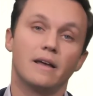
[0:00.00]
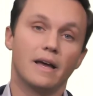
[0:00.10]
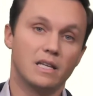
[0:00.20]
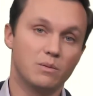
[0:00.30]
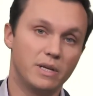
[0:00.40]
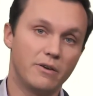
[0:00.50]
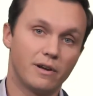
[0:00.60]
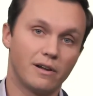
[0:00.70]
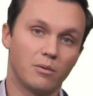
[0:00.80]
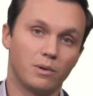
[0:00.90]
and
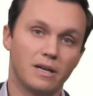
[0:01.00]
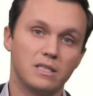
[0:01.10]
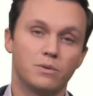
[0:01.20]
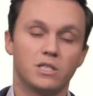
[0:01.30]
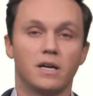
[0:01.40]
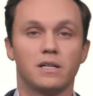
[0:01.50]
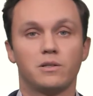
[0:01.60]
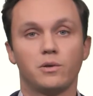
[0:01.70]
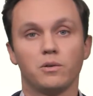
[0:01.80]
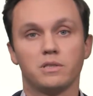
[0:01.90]
empirical copulas, which are the
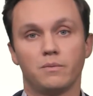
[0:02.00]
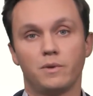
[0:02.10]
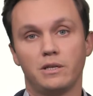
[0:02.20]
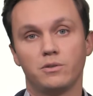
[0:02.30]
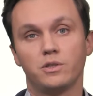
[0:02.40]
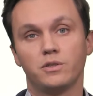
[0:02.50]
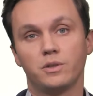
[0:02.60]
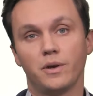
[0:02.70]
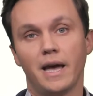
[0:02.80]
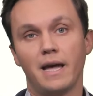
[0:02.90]
tools that we use to